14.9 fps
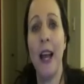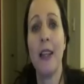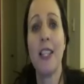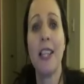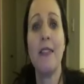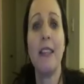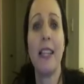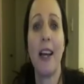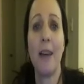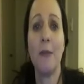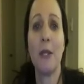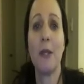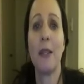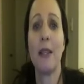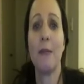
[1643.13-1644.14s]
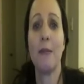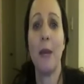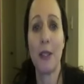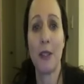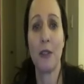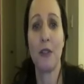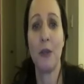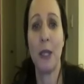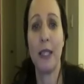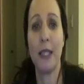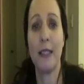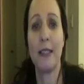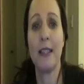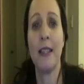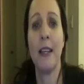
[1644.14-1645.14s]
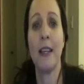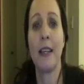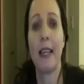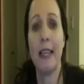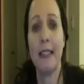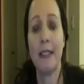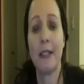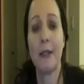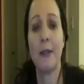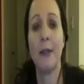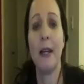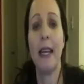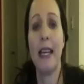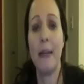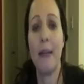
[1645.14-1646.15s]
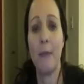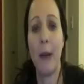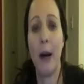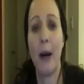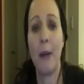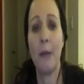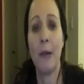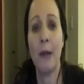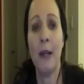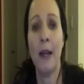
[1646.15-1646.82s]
Generally I'm doing Microsoft Word, Kindle, EPUB.